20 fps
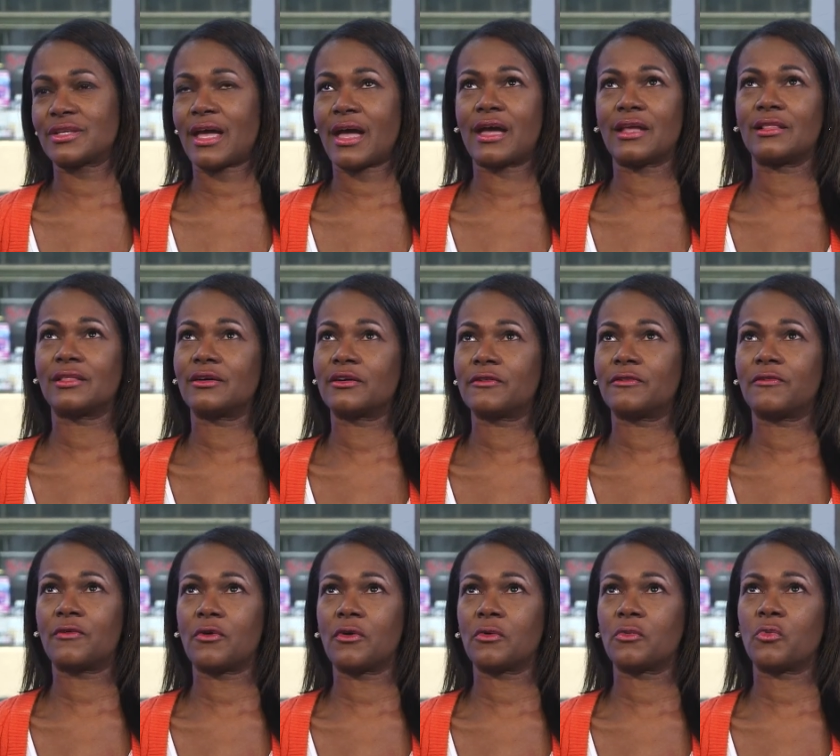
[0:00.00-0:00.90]
I look
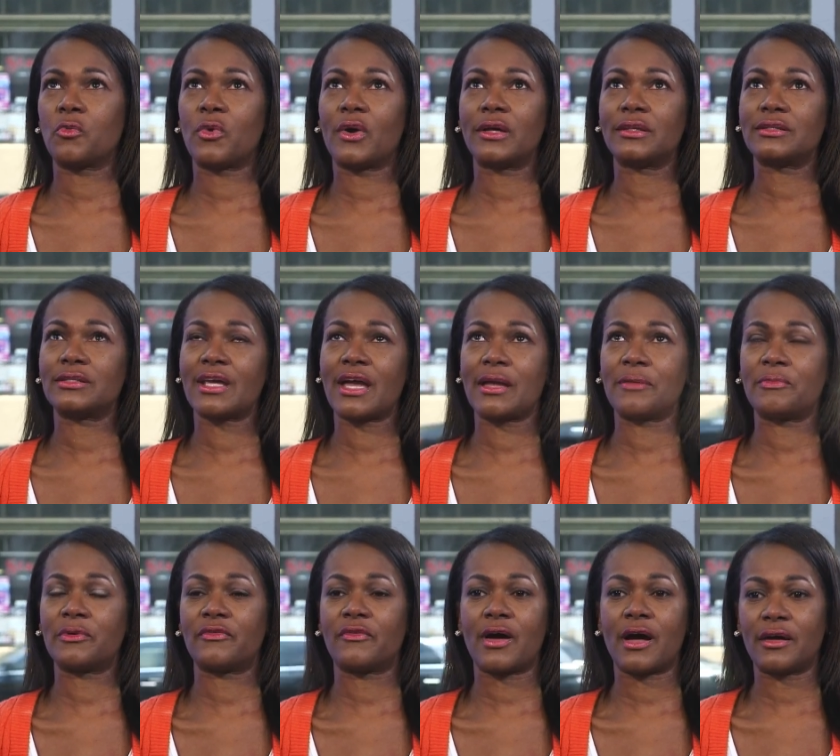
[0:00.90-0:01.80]
for what
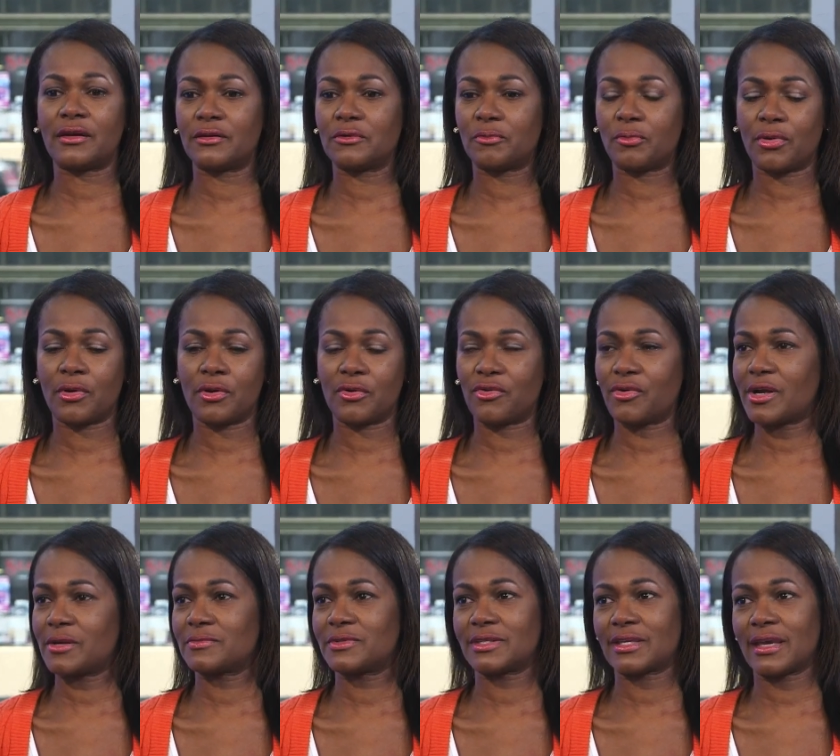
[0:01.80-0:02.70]
type of honor
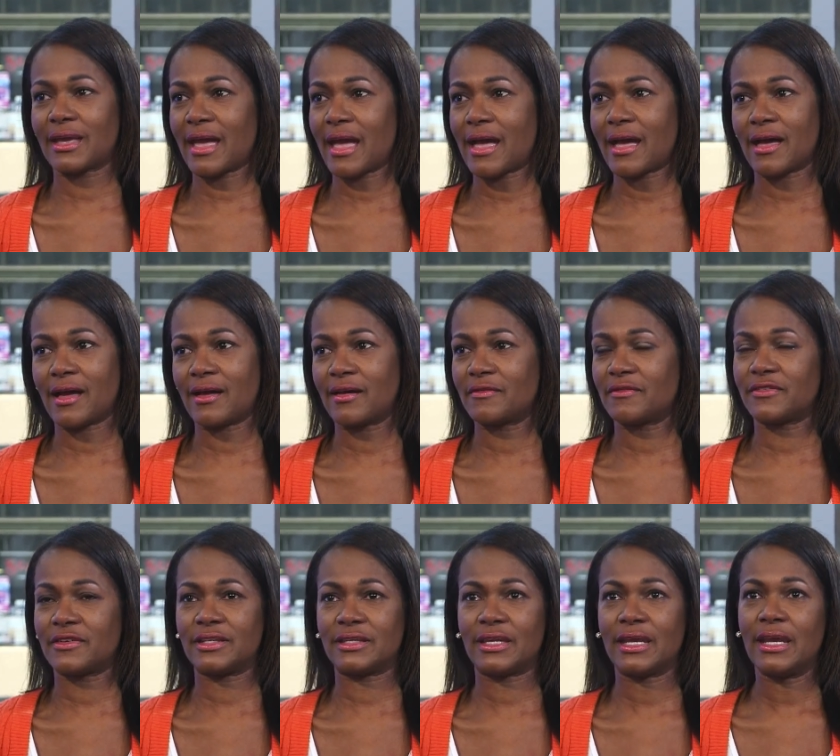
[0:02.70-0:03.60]
programs they have,
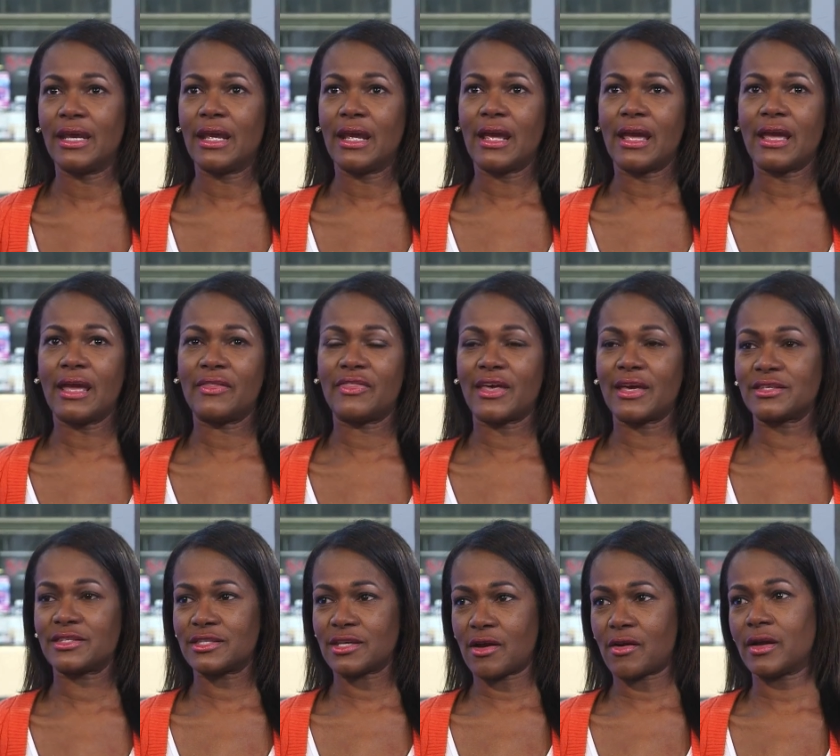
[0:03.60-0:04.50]
and
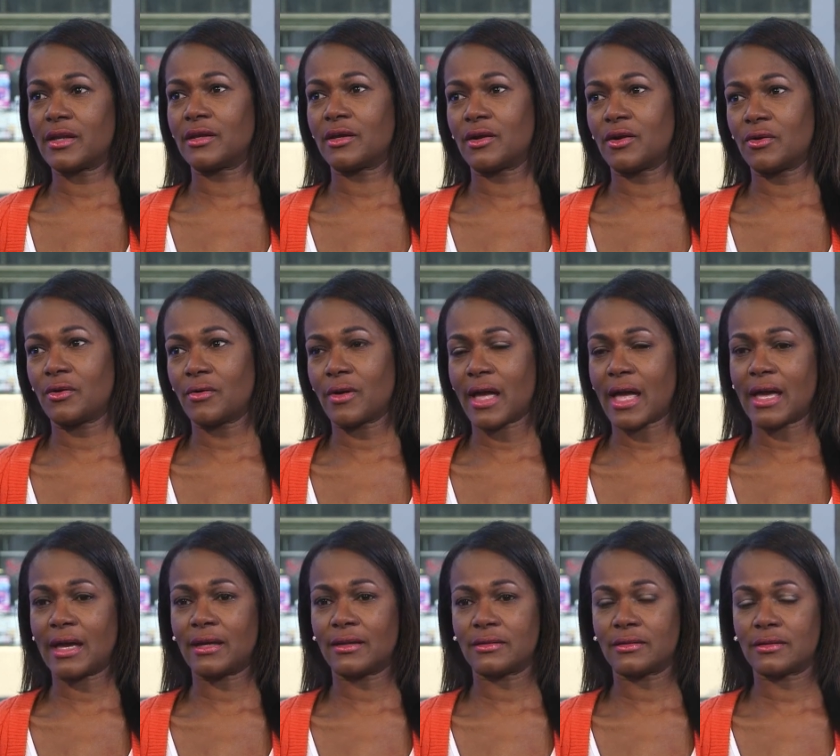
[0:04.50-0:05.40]
that's how I go
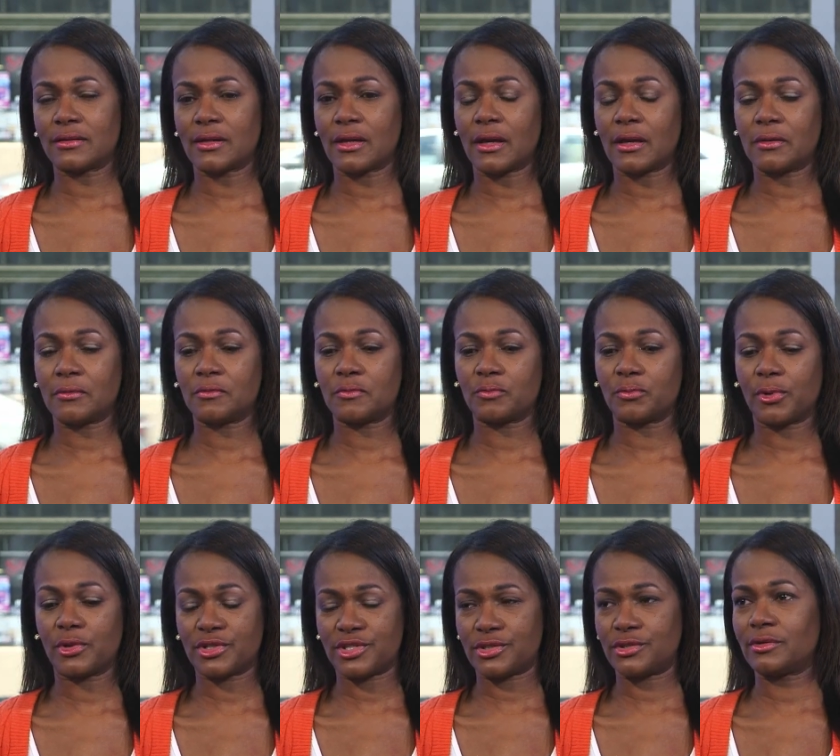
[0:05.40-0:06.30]
at
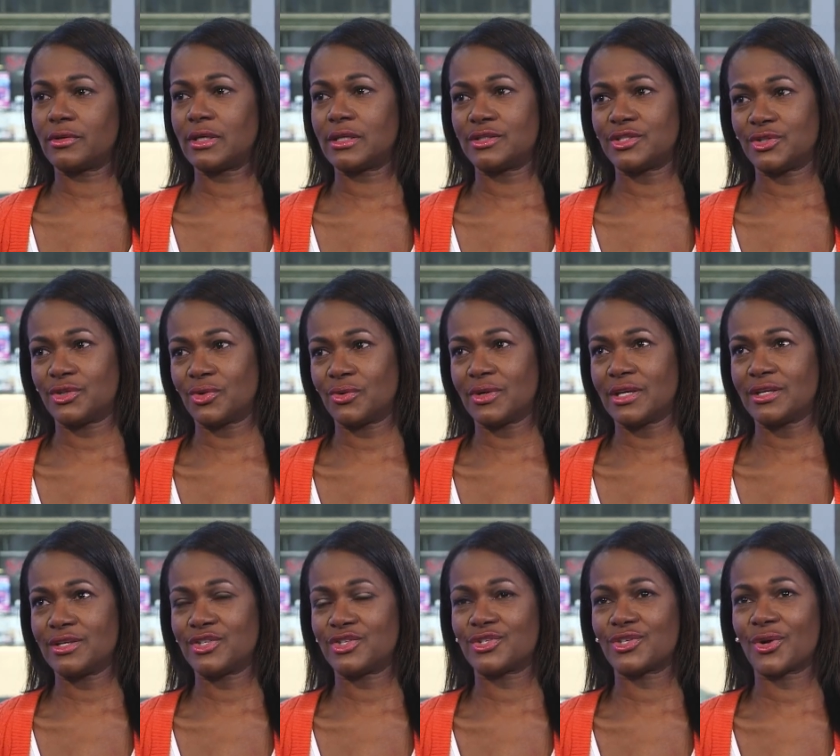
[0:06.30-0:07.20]
pursuing a
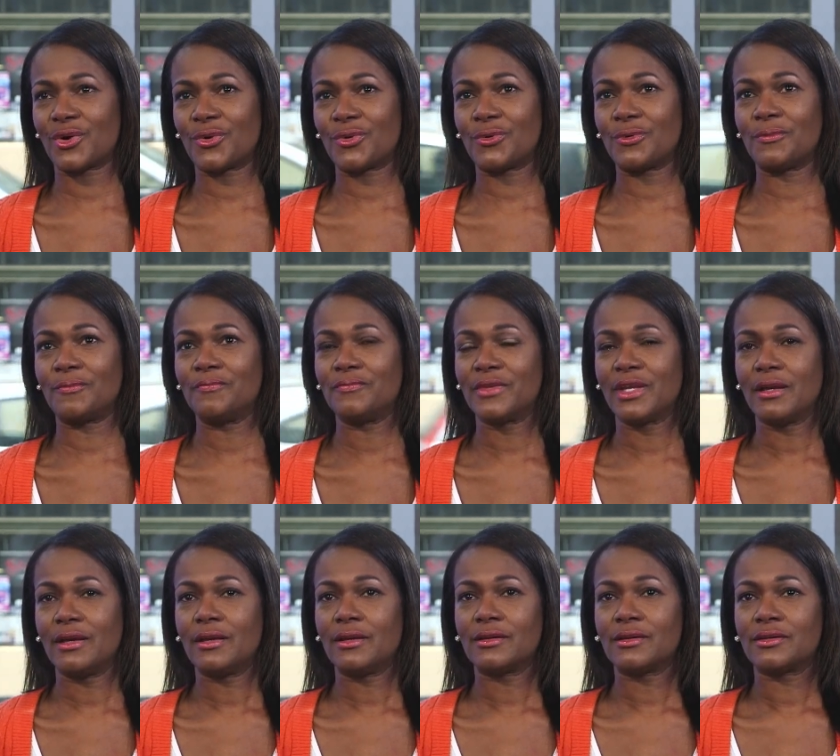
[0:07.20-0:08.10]
degree. So
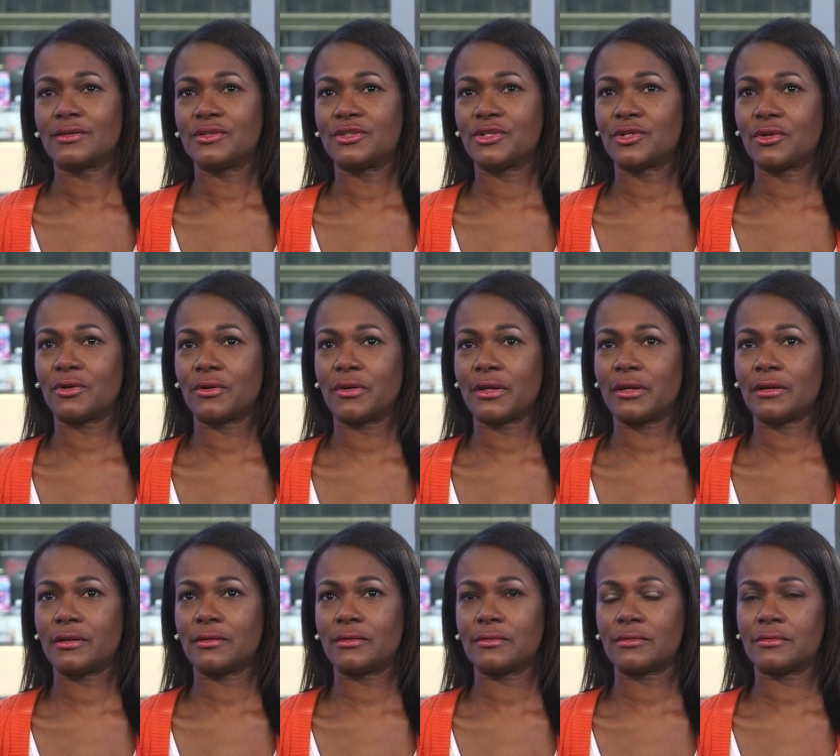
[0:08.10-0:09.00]

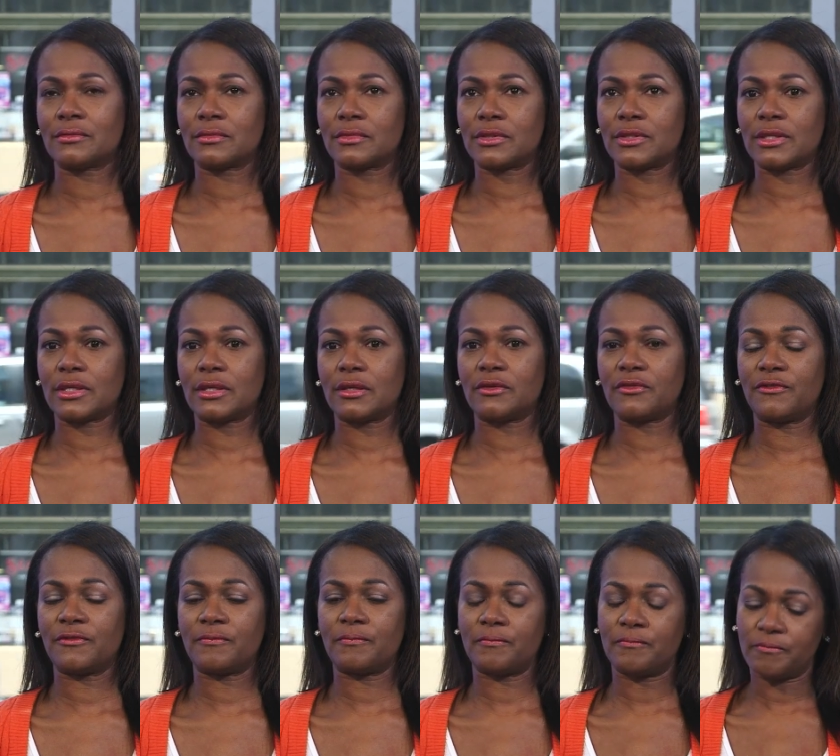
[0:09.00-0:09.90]
during the
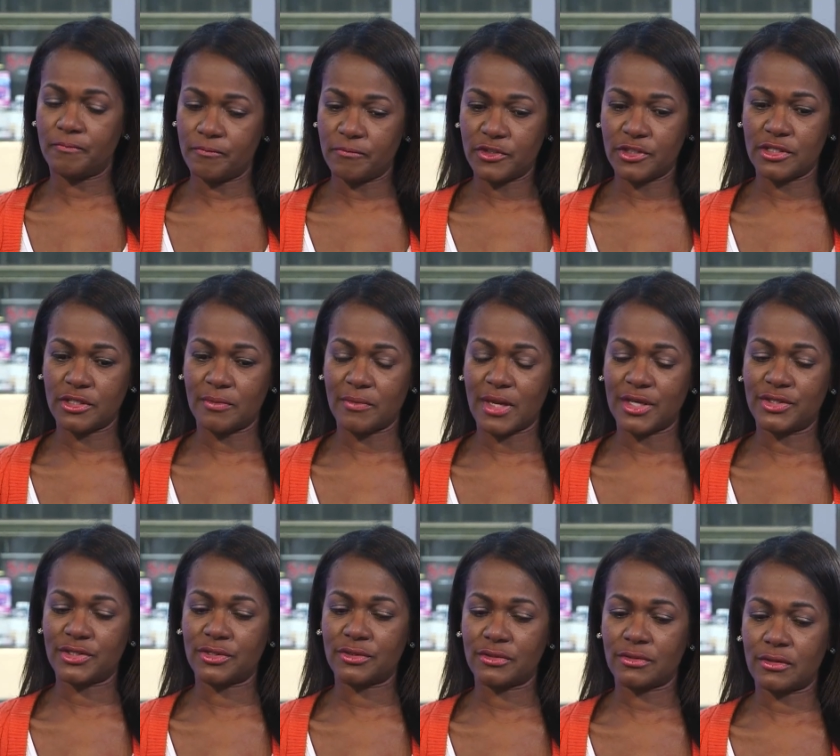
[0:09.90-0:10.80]

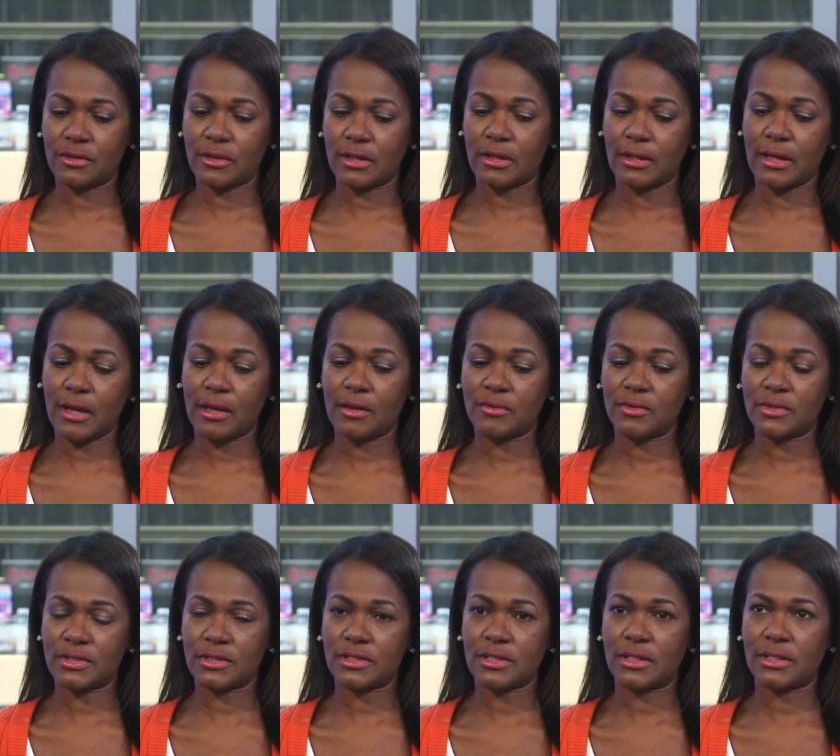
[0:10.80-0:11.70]
semester that I
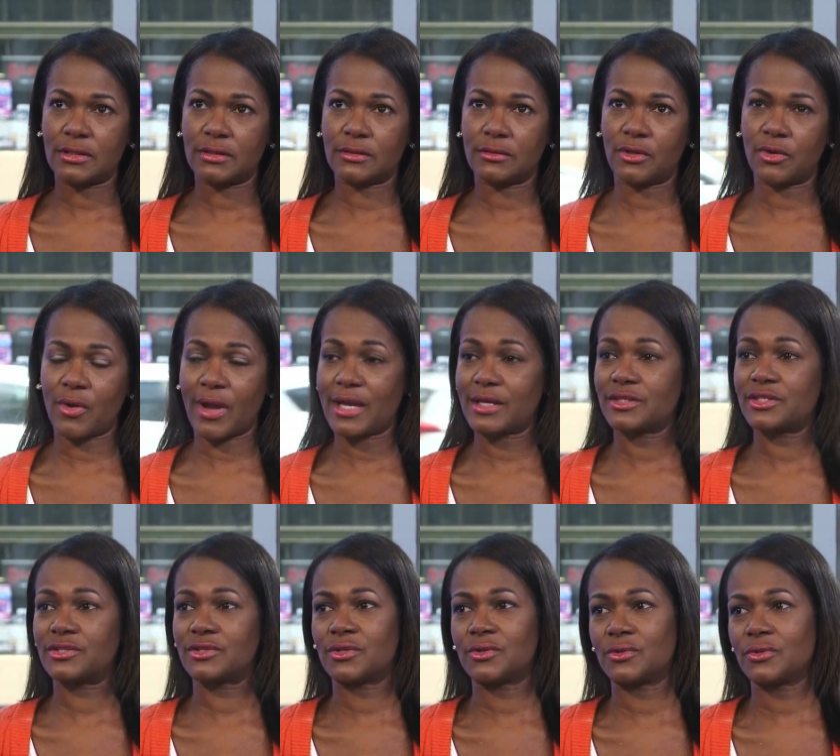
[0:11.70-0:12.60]
was in grad
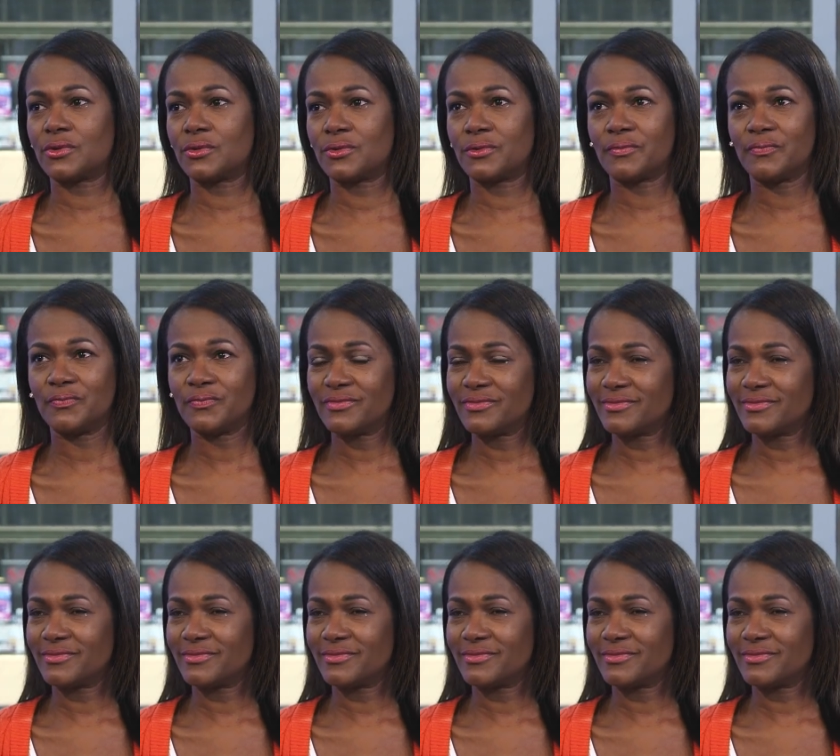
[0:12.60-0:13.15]
school,